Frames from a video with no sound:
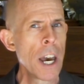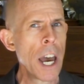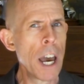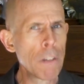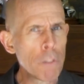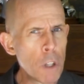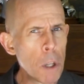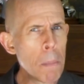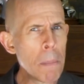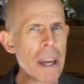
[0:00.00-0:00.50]

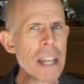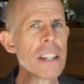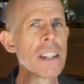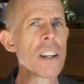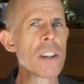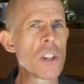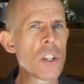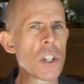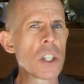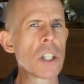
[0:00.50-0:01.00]
have
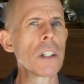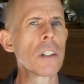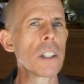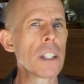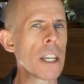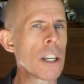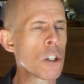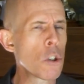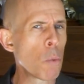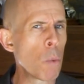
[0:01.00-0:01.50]
lamented
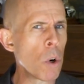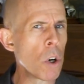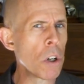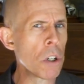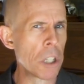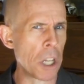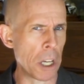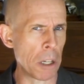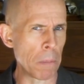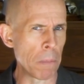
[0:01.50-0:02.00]
Scalia's
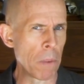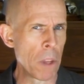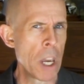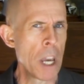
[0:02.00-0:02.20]
wording,